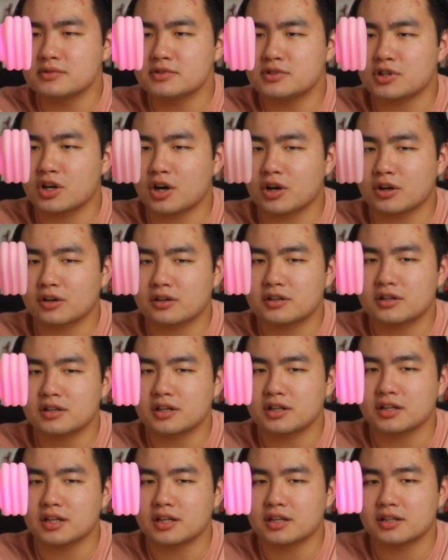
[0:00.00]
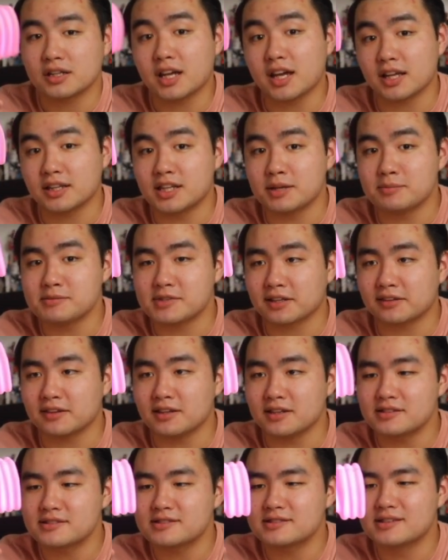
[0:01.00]
dark, and then yeah, it dims like
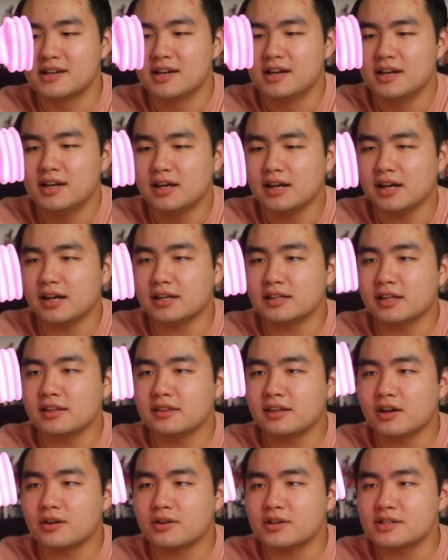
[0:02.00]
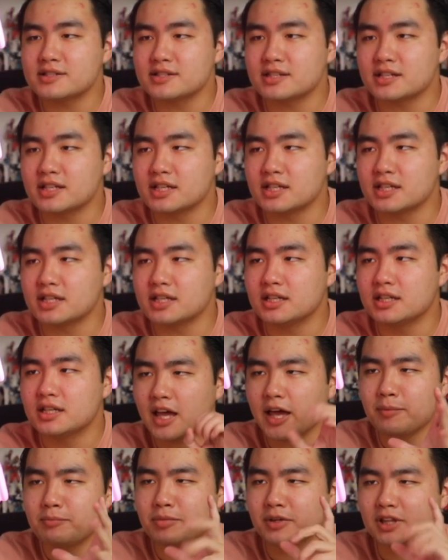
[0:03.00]
this. And then there is the
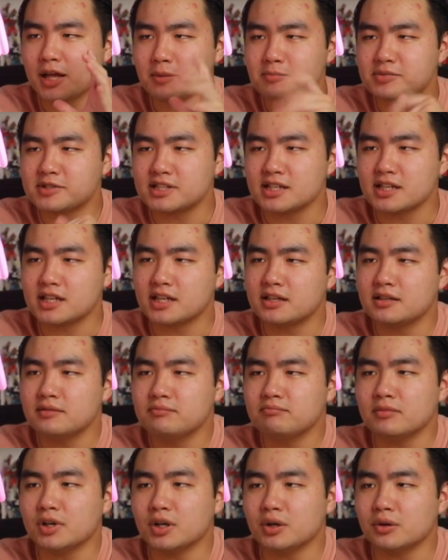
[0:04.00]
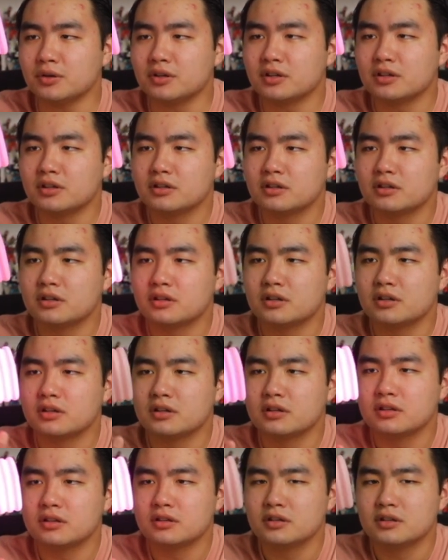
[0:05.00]
epilepsy mode,
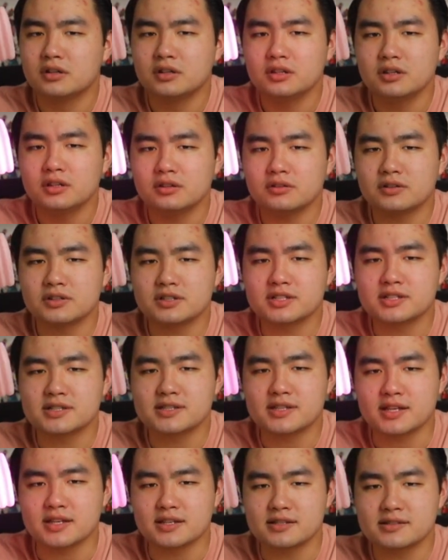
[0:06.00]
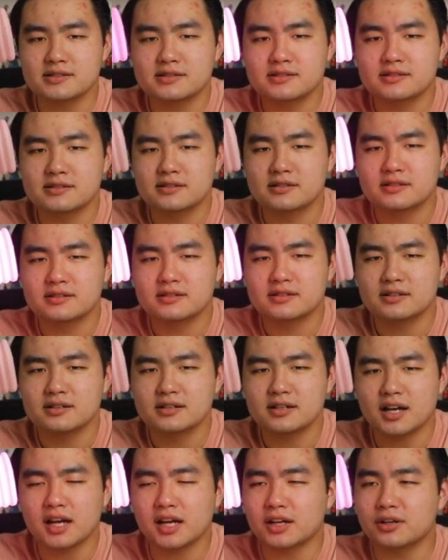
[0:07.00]
which is this.
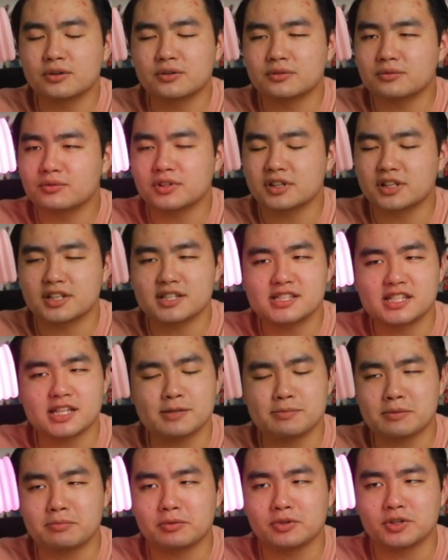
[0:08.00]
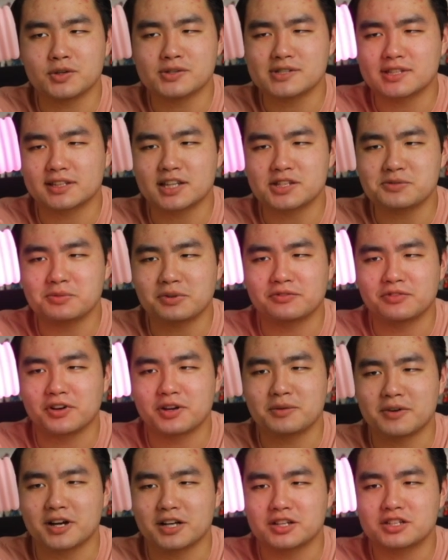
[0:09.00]
I don't really see people using this one
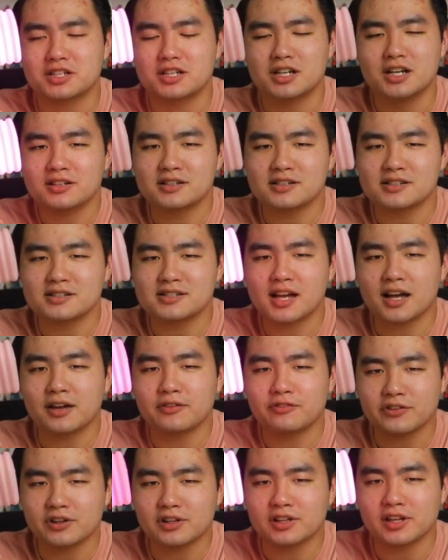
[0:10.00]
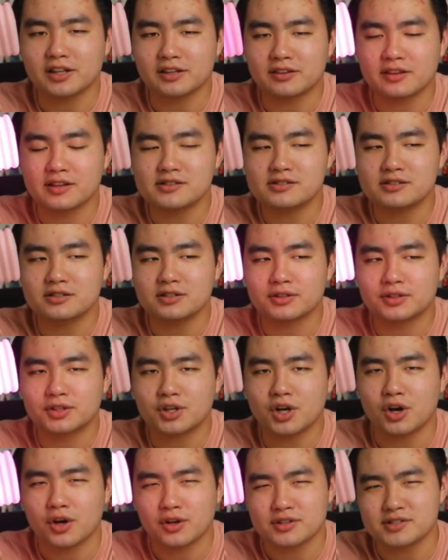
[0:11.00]
very much because I feel like this could
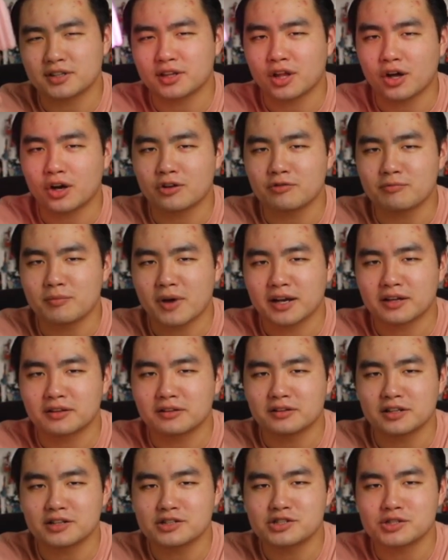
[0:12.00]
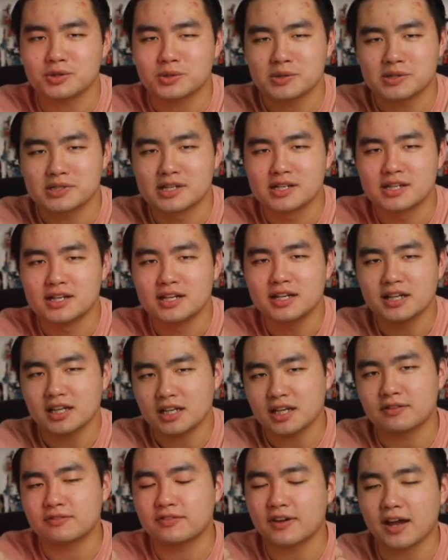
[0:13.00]
cause a lot of medical issues
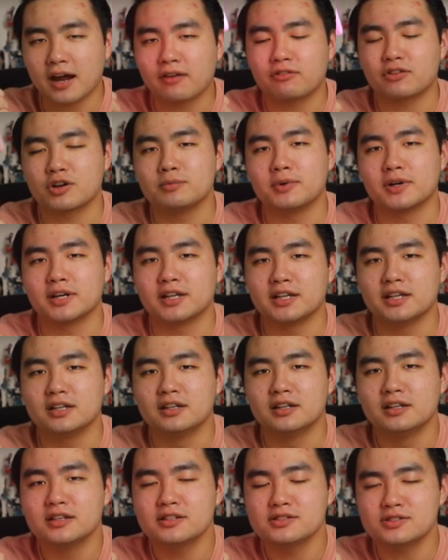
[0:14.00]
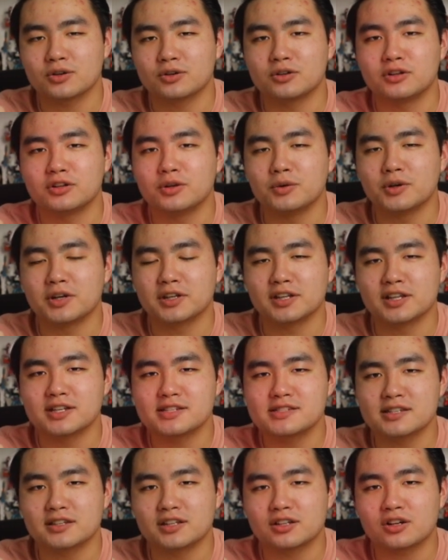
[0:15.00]
if everybody started doing
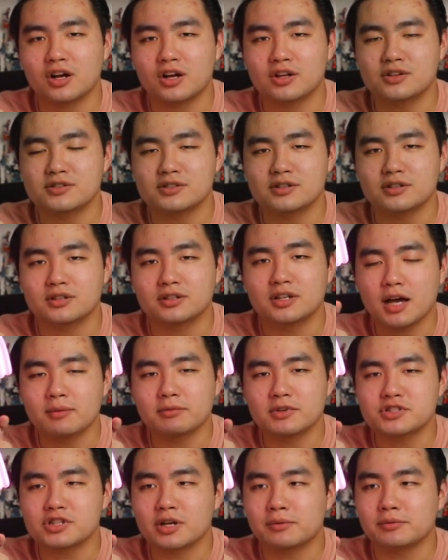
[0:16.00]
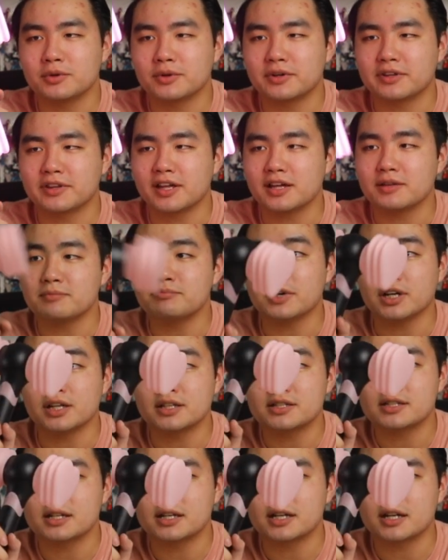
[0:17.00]
this in the concert. I'm gonna stop doing that,
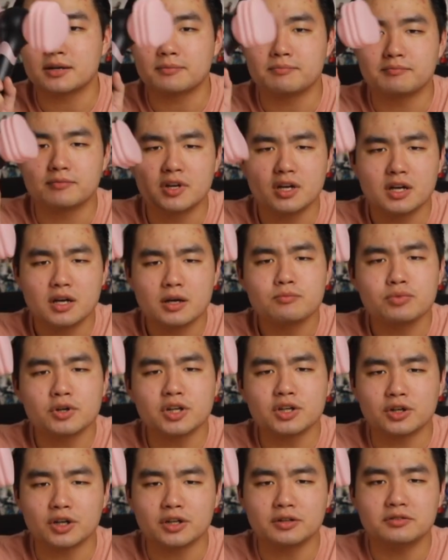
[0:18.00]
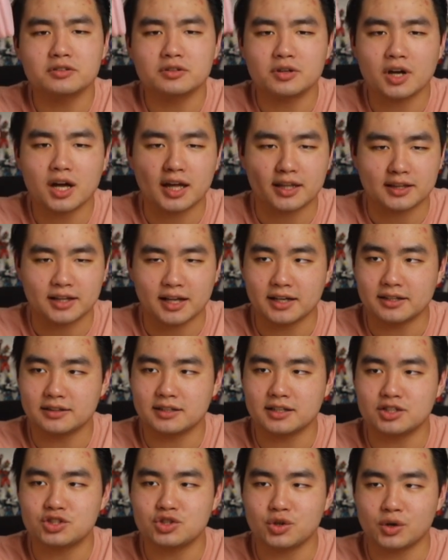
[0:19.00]
but pretty good. I like
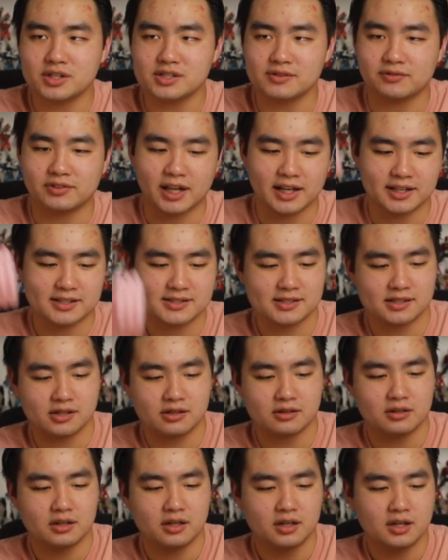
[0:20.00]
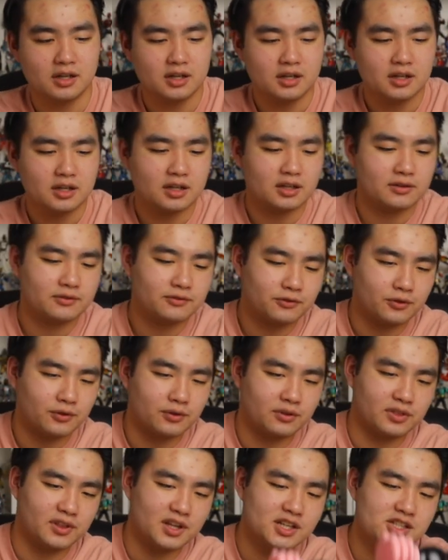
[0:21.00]
the choice of lights here. For
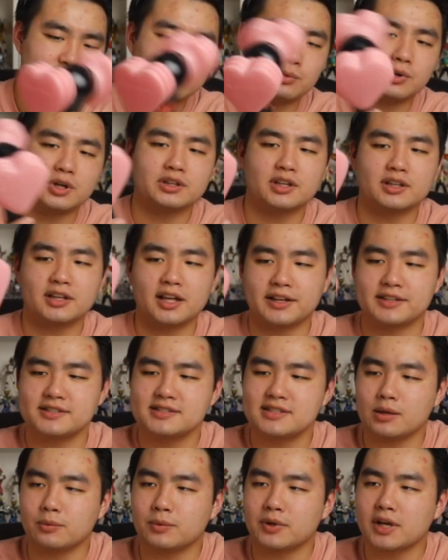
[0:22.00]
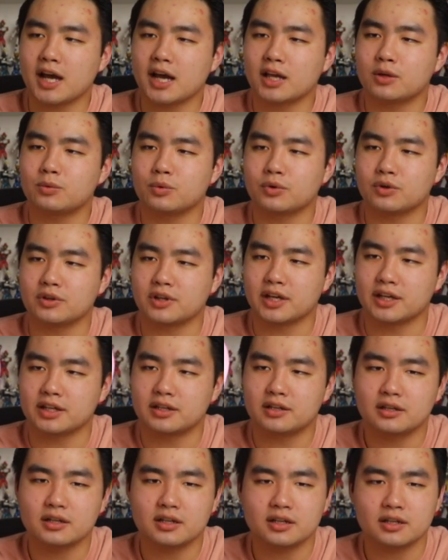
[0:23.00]
this one, the lights that we had were
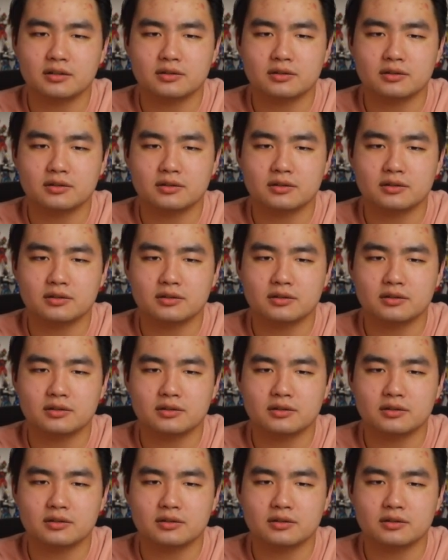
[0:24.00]
like